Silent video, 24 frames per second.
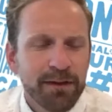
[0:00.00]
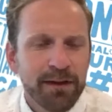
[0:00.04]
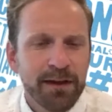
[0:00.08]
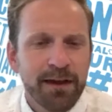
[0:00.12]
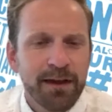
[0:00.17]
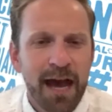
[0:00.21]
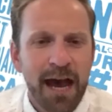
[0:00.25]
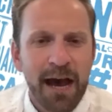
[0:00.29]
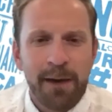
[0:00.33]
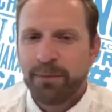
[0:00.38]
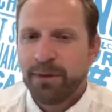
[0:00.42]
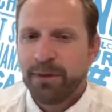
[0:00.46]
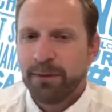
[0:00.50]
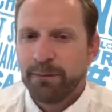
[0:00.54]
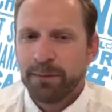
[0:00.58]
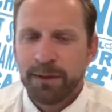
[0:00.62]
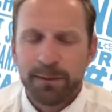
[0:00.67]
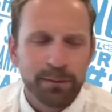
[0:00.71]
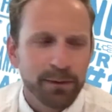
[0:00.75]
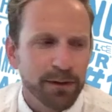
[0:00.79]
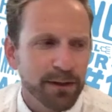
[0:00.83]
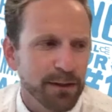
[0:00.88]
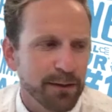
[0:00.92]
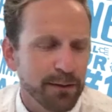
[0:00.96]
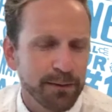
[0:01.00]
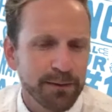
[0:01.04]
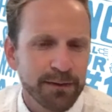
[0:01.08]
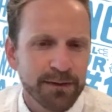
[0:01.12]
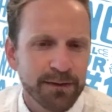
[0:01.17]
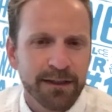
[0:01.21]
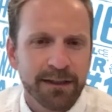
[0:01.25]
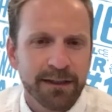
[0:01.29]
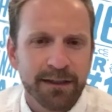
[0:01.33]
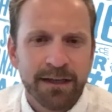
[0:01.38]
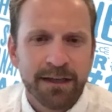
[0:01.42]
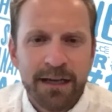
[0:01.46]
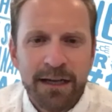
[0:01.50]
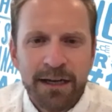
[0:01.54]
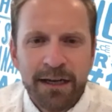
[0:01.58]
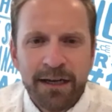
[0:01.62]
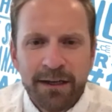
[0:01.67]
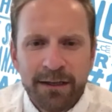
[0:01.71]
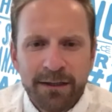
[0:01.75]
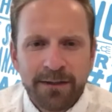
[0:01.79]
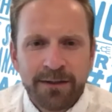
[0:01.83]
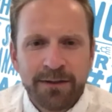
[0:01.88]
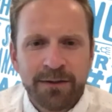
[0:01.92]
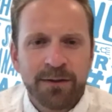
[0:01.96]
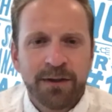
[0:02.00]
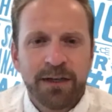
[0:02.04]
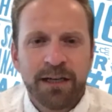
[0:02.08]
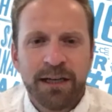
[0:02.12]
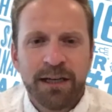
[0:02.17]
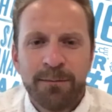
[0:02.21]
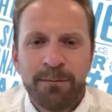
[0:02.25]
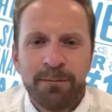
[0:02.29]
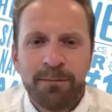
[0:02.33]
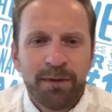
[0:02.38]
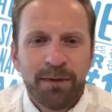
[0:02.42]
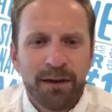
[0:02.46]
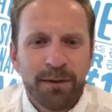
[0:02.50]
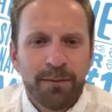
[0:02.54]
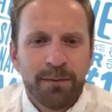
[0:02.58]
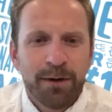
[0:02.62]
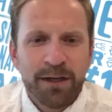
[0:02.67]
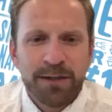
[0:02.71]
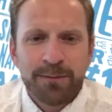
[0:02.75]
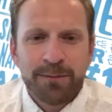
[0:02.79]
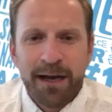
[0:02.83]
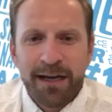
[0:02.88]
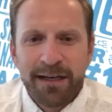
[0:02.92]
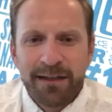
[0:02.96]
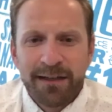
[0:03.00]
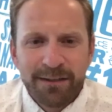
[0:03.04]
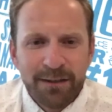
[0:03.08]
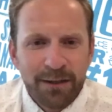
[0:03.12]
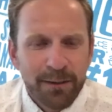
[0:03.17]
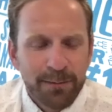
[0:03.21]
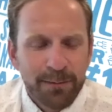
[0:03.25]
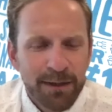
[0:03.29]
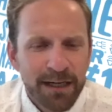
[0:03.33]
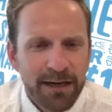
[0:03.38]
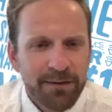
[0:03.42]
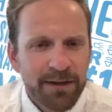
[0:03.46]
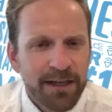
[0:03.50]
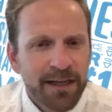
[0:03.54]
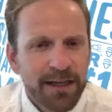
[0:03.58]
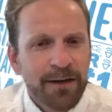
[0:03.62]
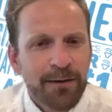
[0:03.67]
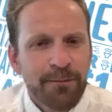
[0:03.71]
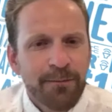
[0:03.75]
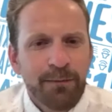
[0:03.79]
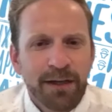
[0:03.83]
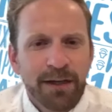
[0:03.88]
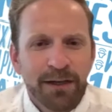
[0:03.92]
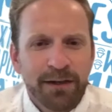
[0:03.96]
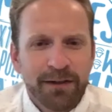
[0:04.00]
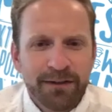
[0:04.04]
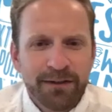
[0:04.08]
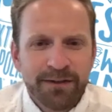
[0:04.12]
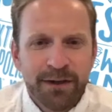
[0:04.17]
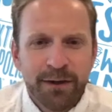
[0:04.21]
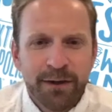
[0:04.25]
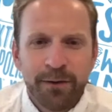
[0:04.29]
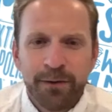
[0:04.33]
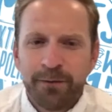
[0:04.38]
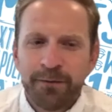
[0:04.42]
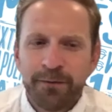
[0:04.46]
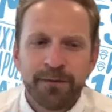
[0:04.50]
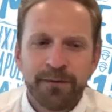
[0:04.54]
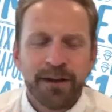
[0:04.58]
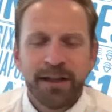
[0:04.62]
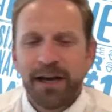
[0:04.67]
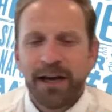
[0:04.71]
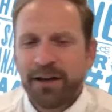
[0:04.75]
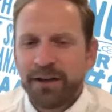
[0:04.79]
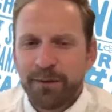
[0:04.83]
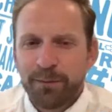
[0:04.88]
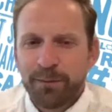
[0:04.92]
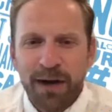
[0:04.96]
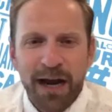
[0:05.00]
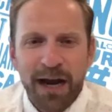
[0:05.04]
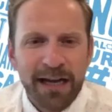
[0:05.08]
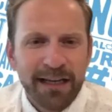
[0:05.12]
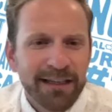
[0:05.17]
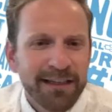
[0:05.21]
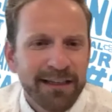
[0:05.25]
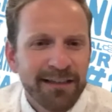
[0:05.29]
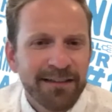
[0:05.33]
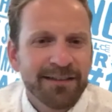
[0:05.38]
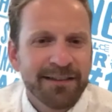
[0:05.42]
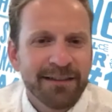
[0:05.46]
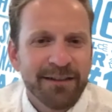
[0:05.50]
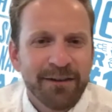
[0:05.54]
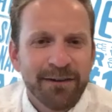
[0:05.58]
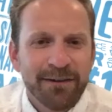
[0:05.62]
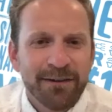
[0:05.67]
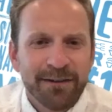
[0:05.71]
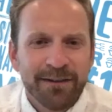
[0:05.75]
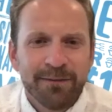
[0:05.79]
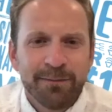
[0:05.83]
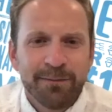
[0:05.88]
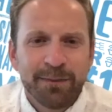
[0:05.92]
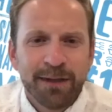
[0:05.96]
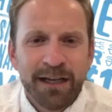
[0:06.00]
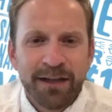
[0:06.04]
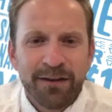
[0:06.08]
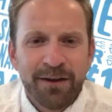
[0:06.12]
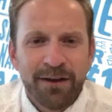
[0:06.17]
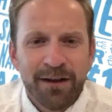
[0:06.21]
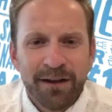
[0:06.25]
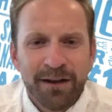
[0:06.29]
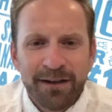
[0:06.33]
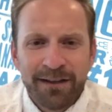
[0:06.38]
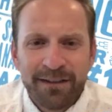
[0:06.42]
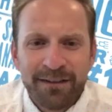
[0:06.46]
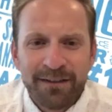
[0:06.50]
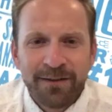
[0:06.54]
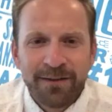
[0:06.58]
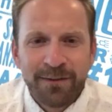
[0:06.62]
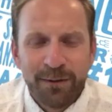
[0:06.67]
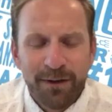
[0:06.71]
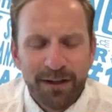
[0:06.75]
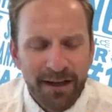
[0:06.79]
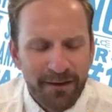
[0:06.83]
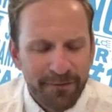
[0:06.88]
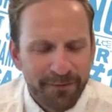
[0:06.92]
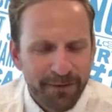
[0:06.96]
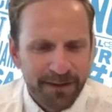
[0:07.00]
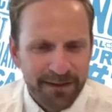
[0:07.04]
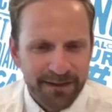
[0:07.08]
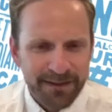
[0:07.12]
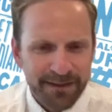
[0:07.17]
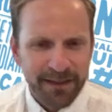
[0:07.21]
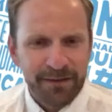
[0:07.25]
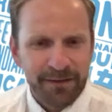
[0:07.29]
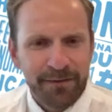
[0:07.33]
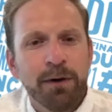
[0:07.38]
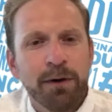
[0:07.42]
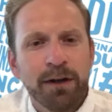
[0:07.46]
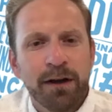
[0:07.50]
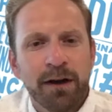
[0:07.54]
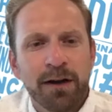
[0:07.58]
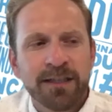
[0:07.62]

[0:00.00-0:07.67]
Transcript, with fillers: the app that people use to stream the March Madness tournament every year and also fill out your brackets and all play along and do all that fun stuff.